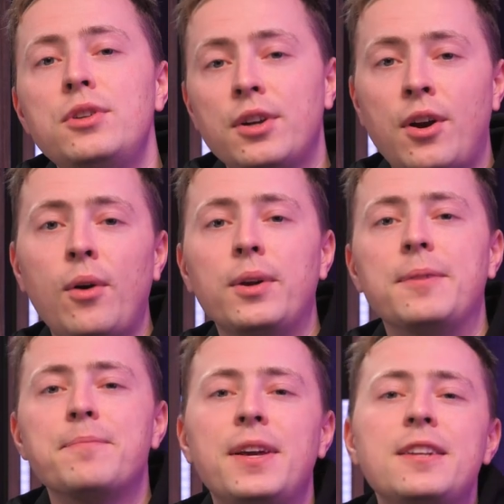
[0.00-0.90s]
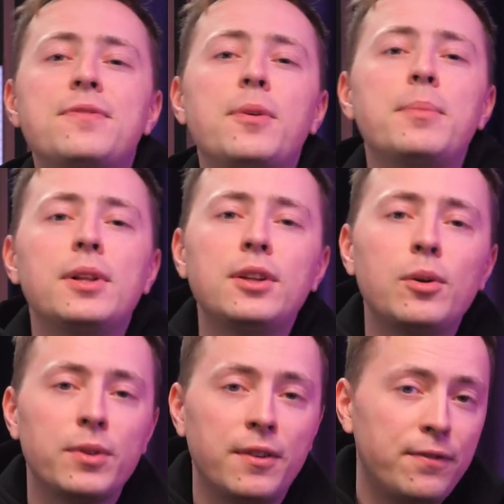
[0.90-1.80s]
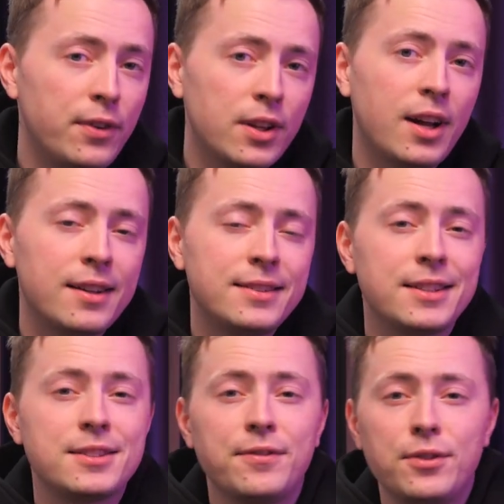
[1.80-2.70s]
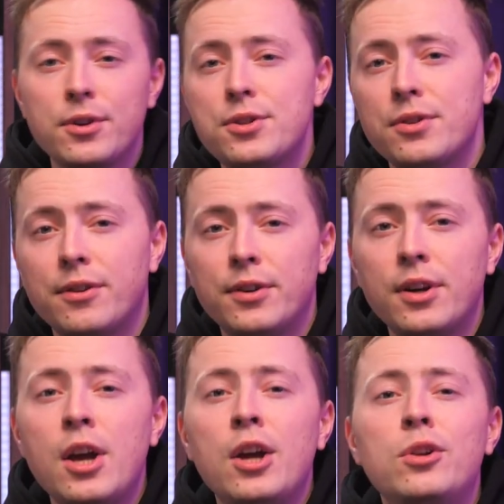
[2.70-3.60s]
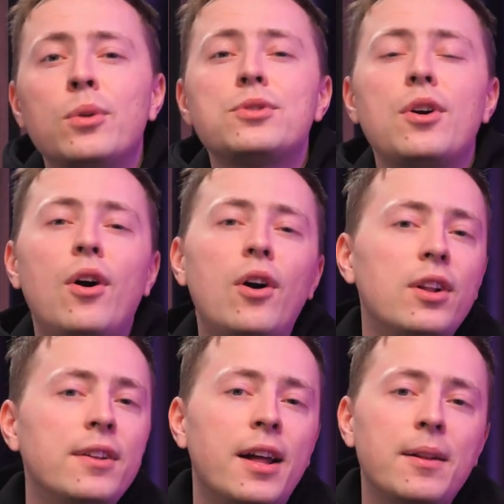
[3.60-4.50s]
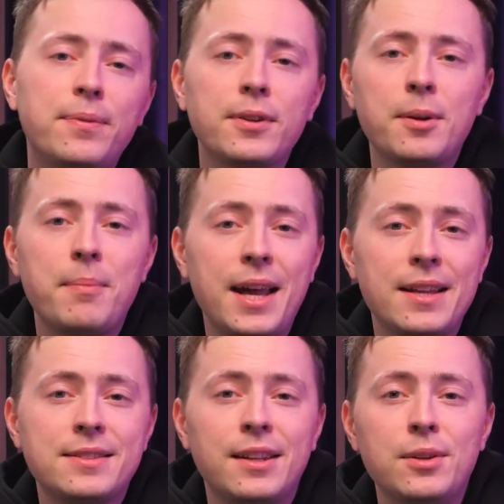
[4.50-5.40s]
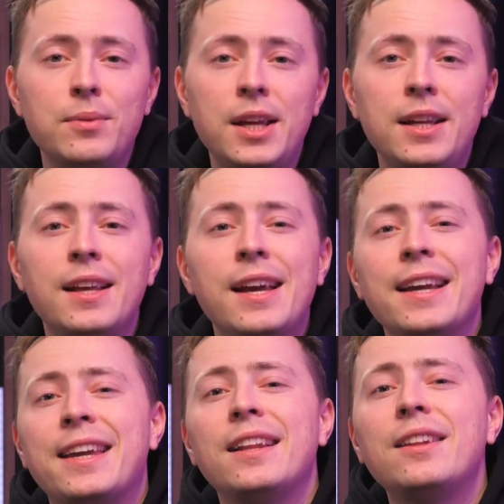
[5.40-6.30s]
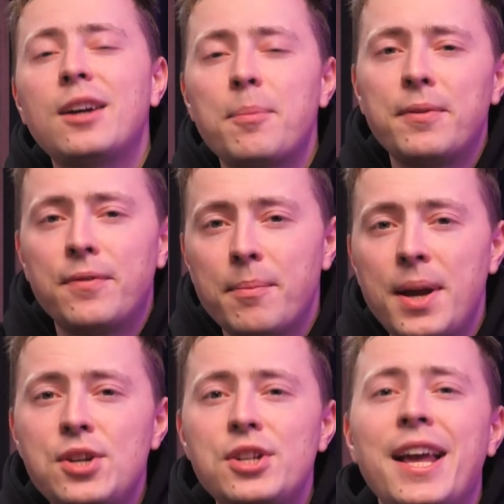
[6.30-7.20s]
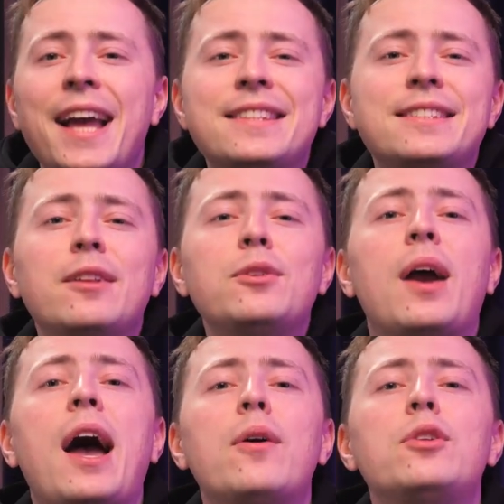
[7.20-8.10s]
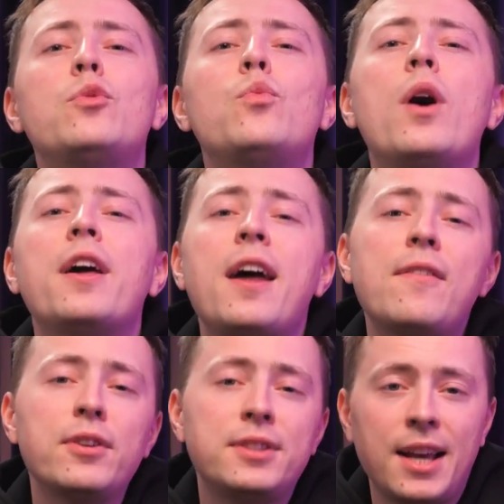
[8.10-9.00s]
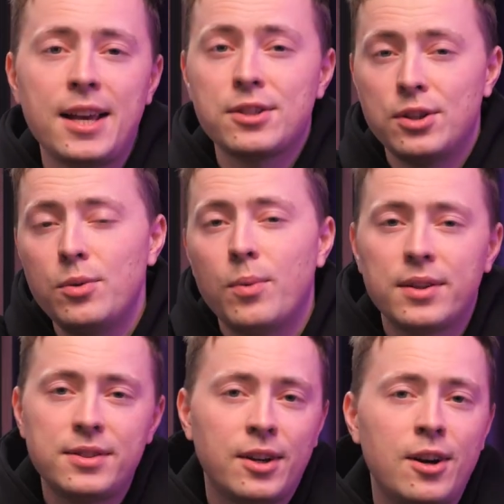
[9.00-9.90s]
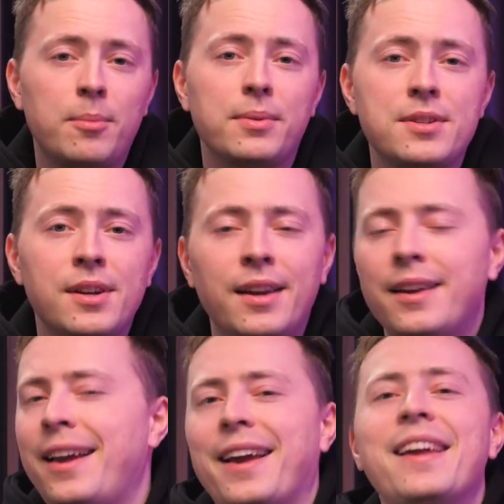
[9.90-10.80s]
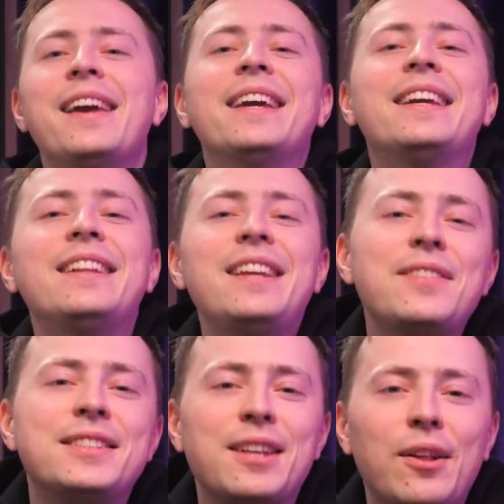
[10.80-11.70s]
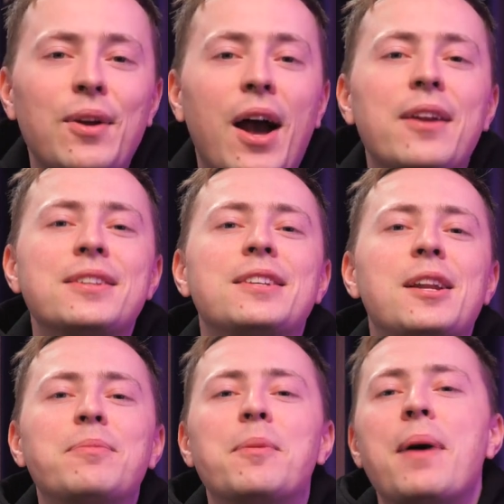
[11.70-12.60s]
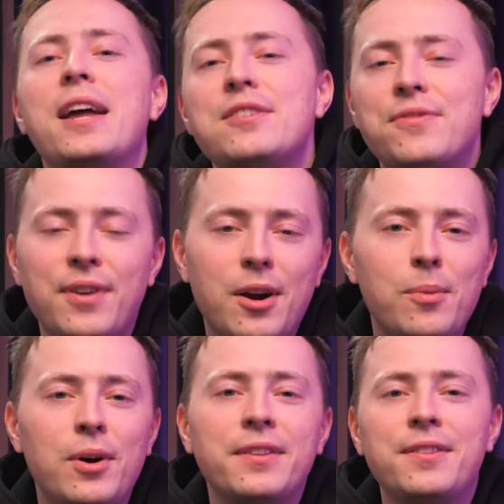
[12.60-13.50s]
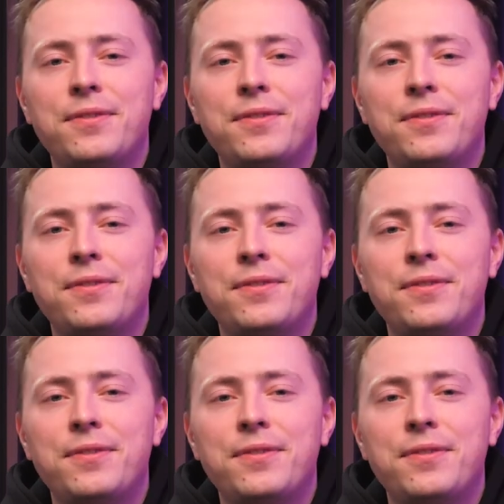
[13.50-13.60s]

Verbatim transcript: you to Cody. It is familiar with the full context of your server, knows all the helpful commands that you need, can look up information, and tell you how to do whatever task you want to accomplish. Heck, he'll even tell you how to set up the managed firewall in the